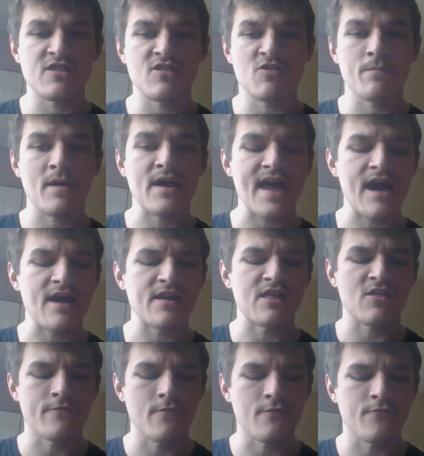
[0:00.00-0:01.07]
and spun out. And
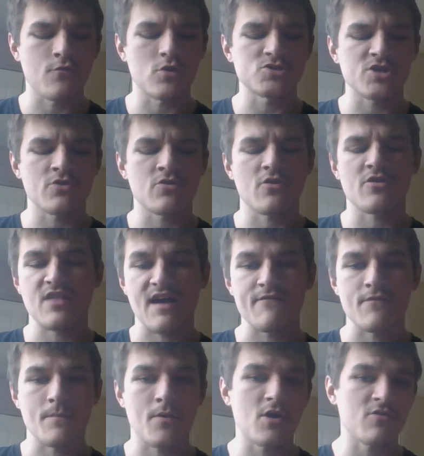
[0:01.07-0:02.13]
this unfortunately took
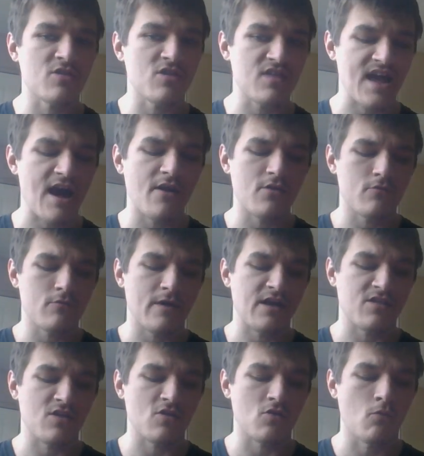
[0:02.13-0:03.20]
Stephen Parsons out of the
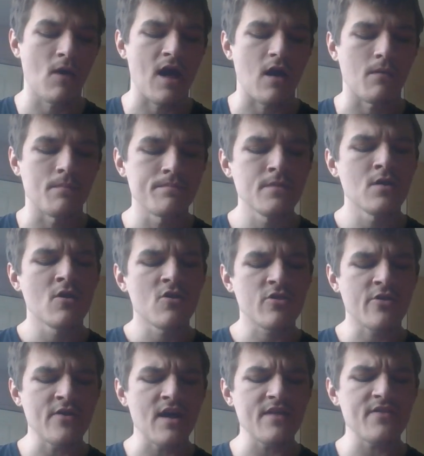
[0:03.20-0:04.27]
race as well.
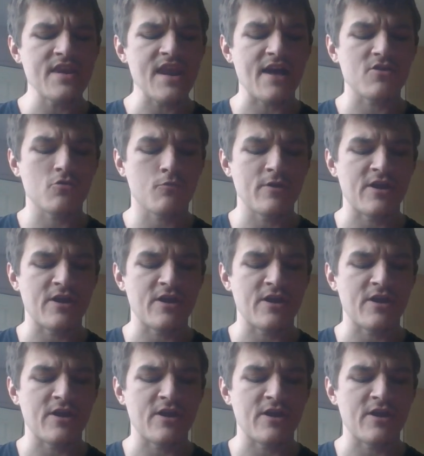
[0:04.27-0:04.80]
So then on the next